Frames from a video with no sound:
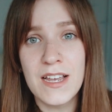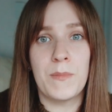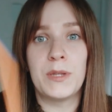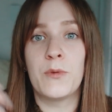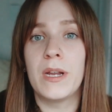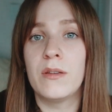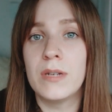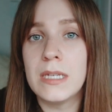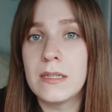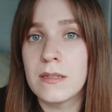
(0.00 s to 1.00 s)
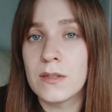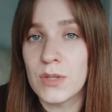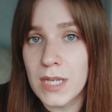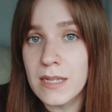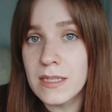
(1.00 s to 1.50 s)
But when you need to
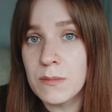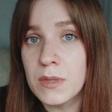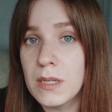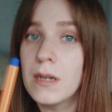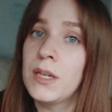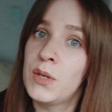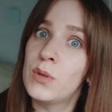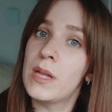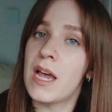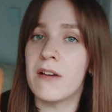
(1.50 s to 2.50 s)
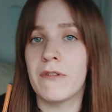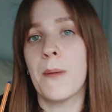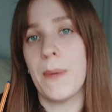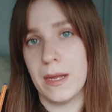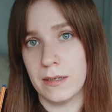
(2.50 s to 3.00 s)
sign something, you have a
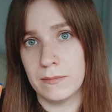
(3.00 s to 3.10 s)
pen.